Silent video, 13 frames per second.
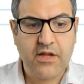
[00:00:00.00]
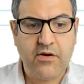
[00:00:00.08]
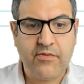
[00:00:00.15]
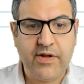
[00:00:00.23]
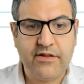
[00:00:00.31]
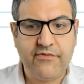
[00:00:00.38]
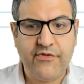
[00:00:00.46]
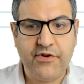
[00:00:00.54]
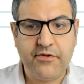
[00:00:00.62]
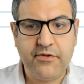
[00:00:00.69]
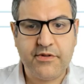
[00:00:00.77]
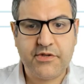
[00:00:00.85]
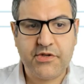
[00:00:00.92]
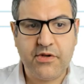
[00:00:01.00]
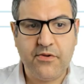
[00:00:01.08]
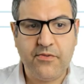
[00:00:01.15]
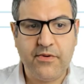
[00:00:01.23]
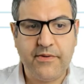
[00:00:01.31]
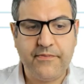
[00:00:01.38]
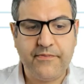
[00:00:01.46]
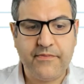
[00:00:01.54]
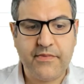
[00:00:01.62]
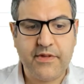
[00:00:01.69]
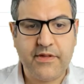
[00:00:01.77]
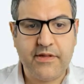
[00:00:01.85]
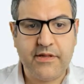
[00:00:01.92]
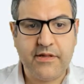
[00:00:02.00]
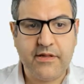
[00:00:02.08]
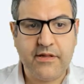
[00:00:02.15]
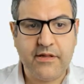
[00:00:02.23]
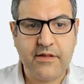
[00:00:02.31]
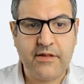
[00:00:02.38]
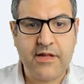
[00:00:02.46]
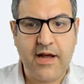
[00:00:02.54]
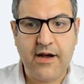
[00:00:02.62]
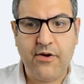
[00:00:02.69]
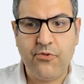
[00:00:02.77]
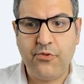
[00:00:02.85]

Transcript: All right, very good. So now